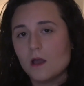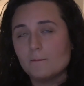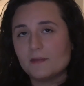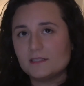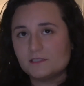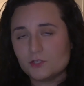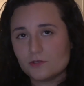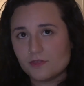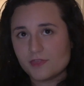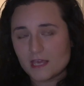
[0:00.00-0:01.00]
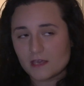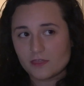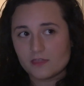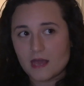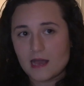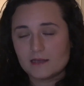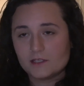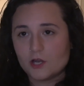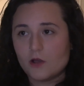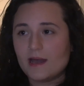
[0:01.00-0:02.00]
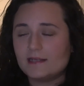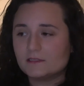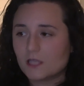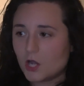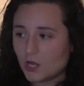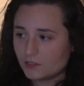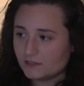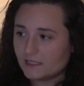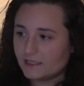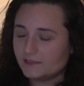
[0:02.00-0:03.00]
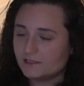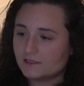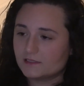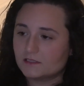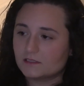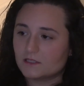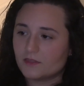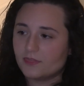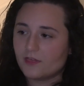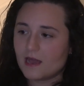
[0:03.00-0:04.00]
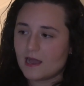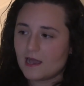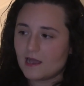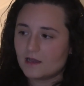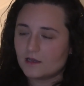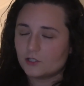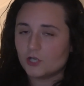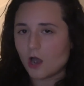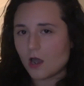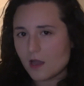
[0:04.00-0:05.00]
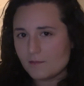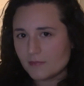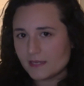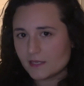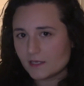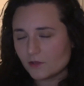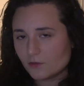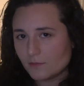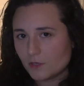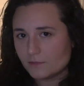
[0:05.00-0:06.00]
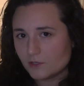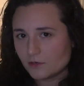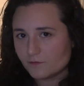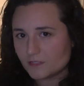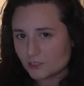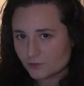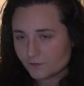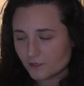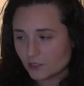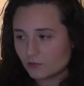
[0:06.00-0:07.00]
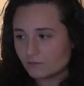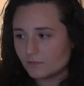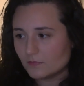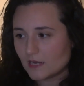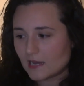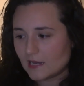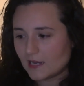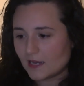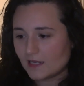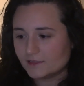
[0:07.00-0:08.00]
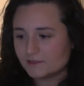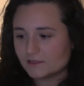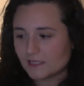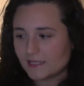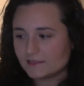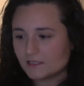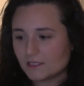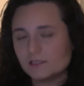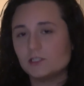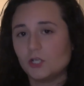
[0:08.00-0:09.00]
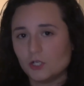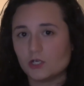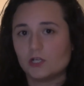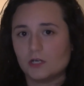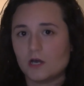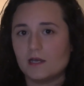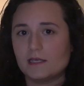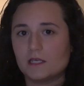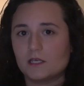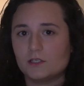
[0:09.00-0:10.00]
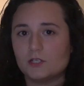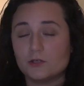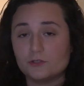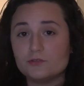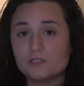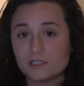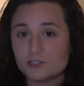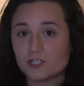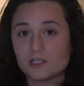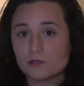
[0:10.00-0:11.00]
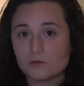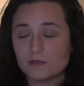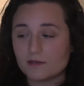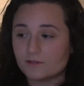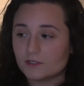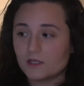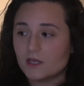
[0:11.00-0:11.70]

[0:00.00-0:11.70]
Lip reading: But I do think that, as artists, that, I'm making at the moment a feature film and it doesn't look like, UCG or whatever.